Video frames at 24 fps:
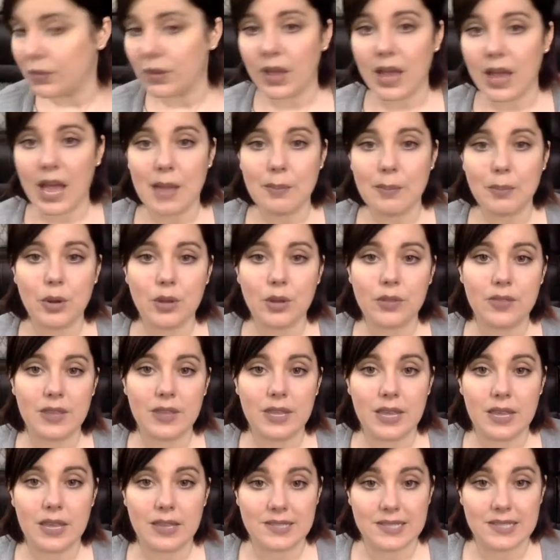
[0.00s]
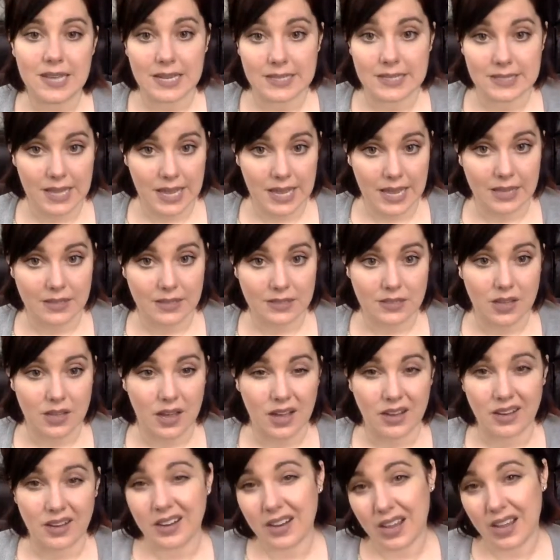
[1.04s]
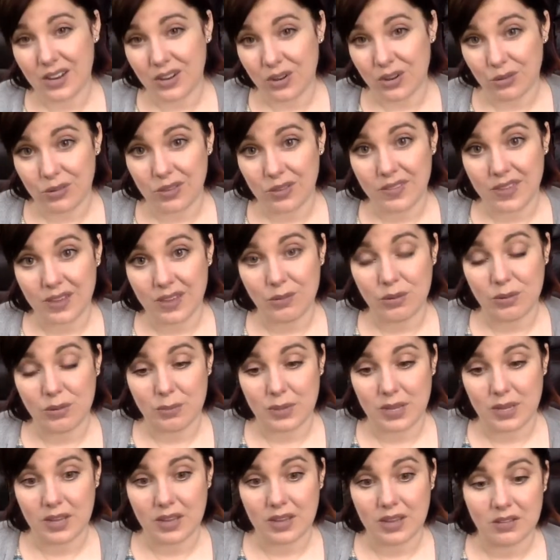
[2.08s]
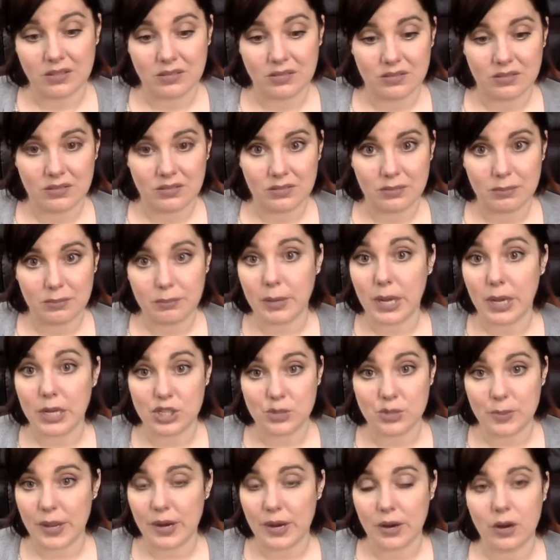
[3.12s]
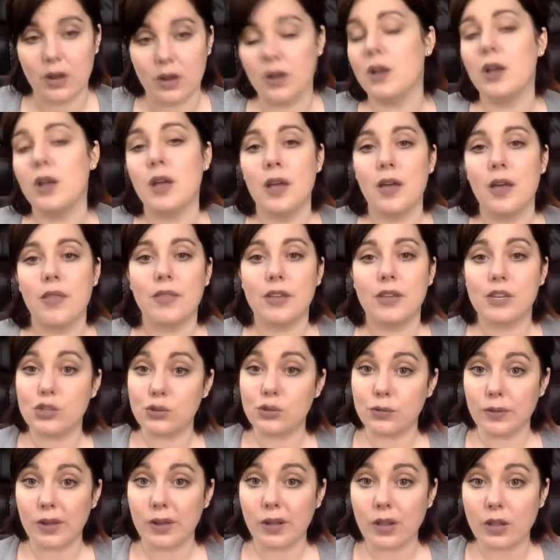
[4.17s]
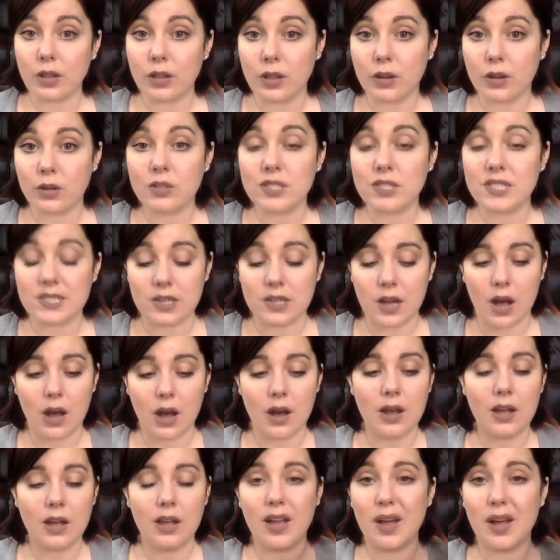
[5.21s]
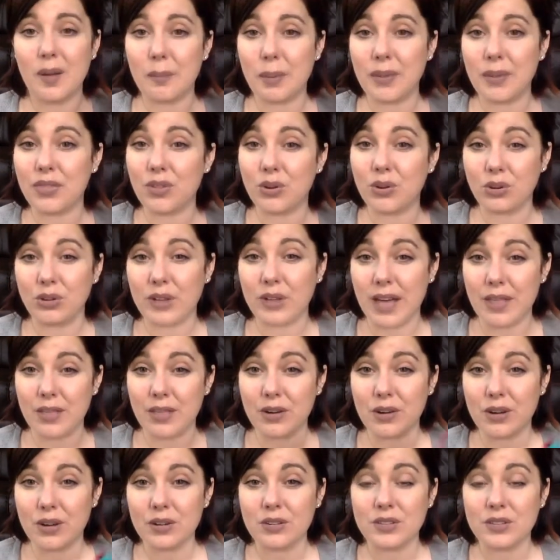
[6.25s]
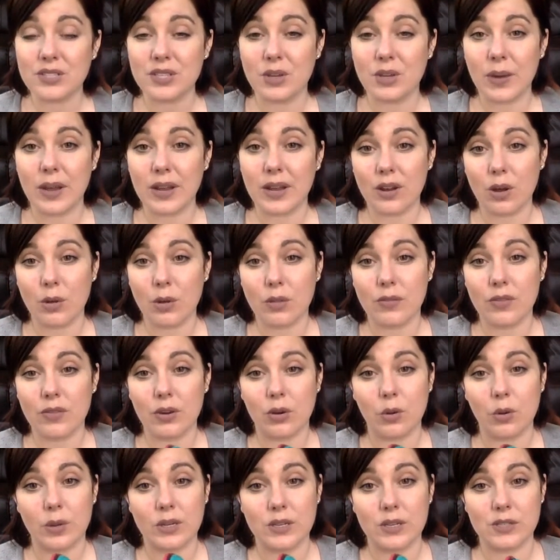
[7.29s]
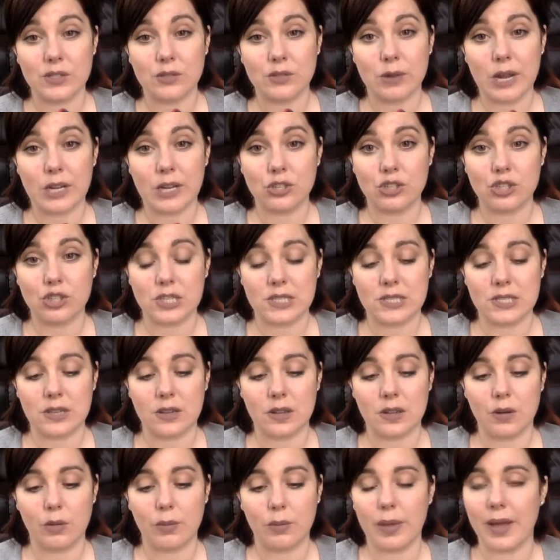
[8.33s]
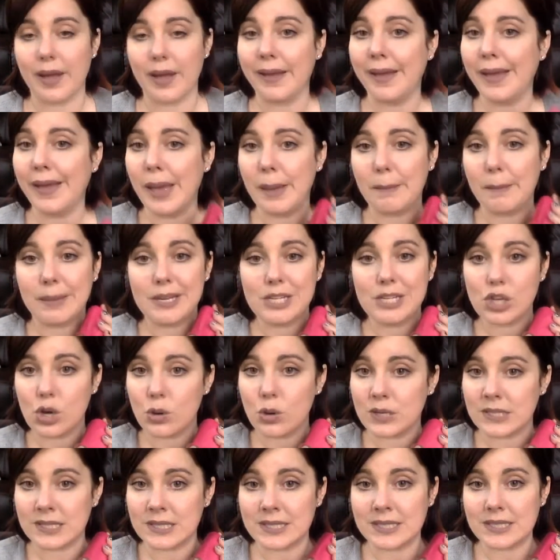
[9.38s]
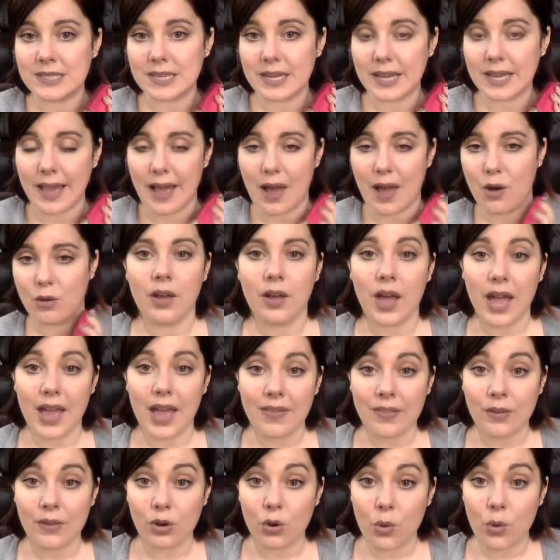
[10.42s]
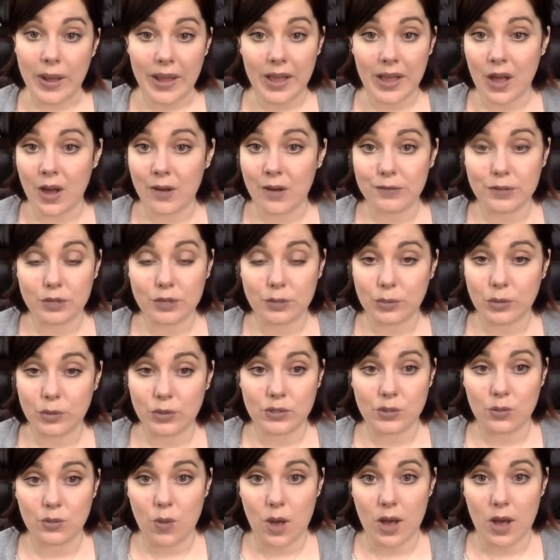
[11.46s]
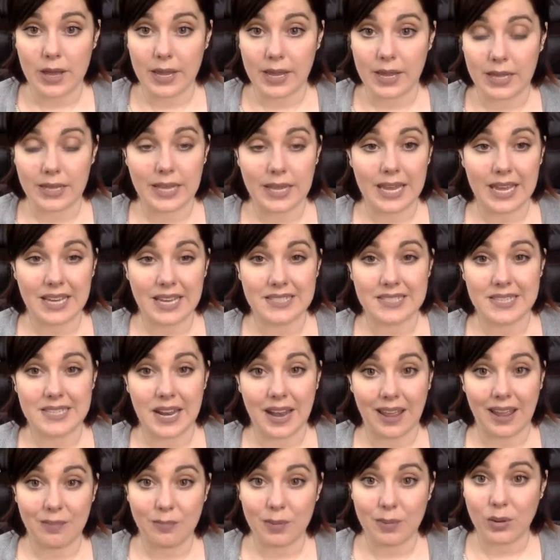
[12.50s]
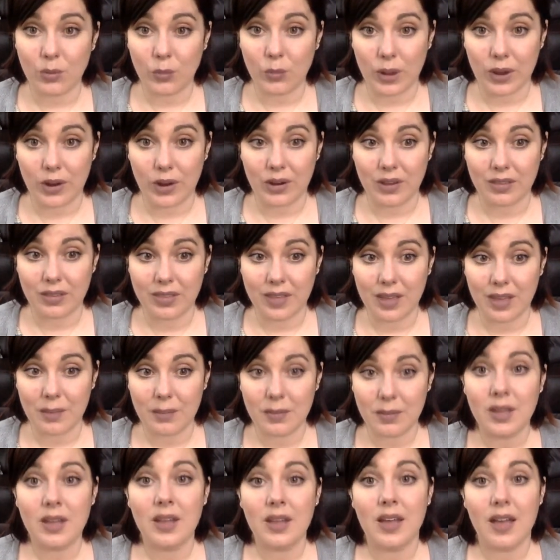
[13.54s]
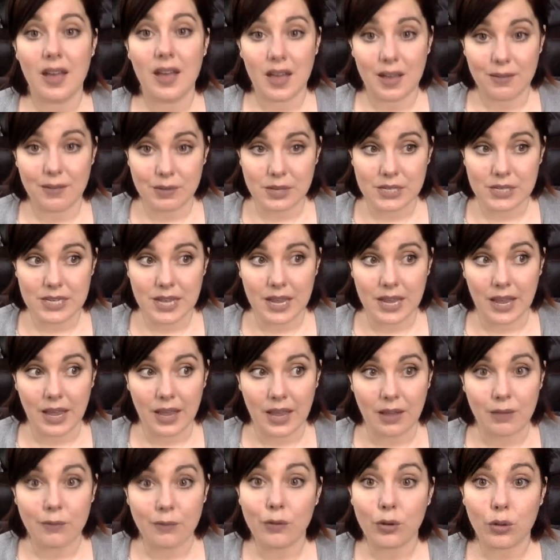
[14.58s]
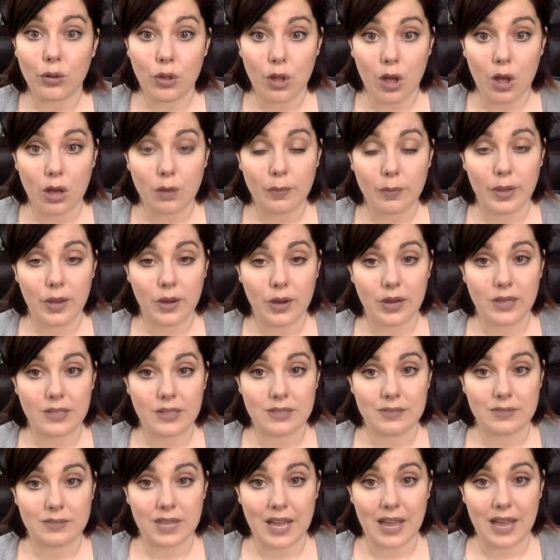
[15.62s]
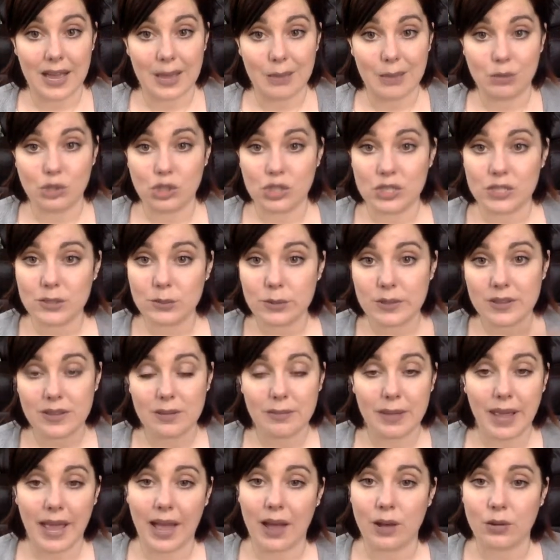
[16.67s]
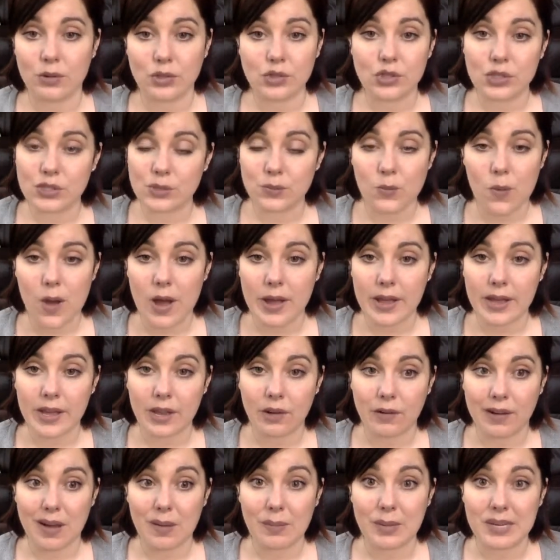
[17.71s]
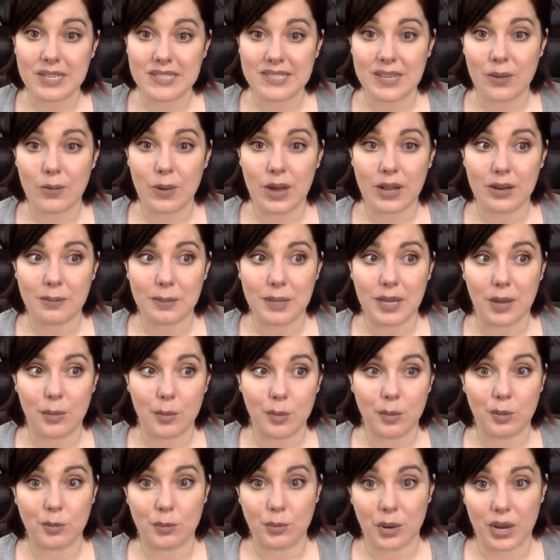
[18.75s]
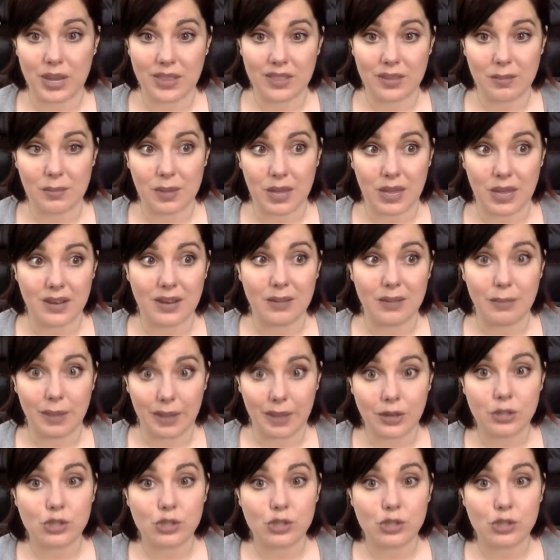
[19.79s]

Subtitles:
I put the size 8s on, and I knew that they would be much better. They do feel a little snug, but they're leather, so I know that they're going to stretch just a little bit. My toe doesn't stick out, and they're quite comfortable to walk in. Like I said, I've been wearing them every day for long periods of time, just within my house, just walking around, because I want to be able to break them in and make